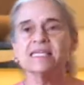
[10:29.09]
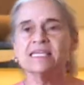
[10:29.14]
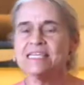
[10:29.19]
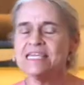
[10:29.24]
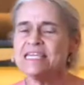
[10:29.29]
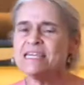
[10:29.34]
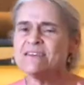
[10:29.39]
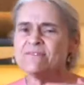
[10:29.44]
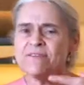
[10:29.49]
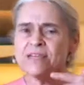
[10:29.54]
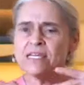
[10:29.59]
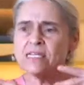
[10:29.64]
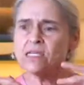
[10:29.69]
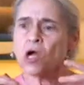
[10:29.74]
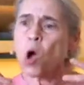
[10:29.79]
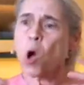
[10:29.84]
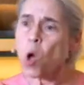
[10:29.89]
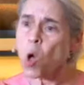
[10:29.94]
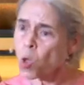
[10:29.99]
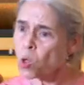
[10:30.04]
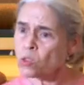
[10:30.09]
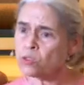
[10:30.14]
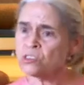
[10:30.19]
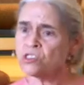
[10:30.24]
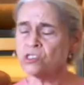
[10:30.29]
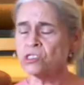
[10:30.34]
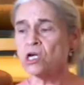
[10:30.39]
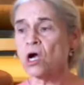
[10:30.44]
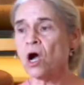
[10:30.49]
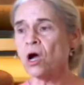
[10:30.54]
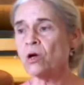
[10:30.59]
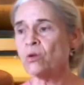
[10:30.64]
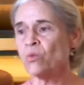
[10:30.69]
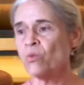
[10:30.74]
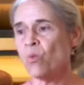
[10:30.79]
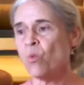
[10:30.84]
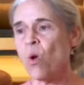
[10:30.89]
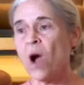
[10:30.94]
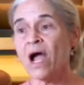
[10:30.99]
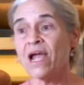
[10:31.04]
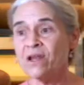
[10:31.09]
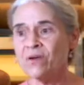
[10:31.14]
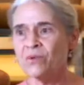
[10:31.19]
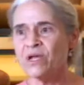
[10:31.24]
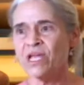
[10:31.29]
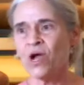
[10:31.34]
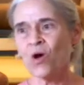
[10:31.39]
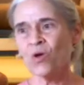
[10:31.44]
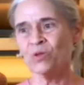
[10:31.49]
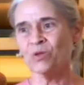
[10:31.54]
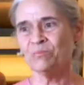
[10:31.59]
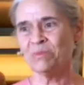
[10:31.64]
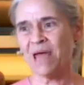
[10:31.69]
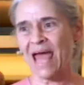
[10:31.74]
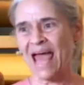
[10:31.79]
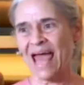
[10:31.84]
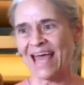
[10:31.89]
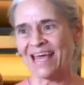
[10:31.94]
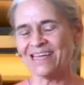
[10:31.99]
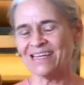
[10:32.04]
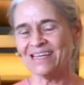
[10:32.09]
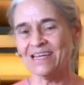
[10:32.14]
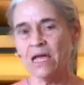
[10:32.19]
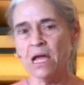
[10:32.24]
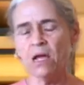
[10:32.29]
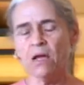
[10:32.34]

Give it all to God. Why do we hold back?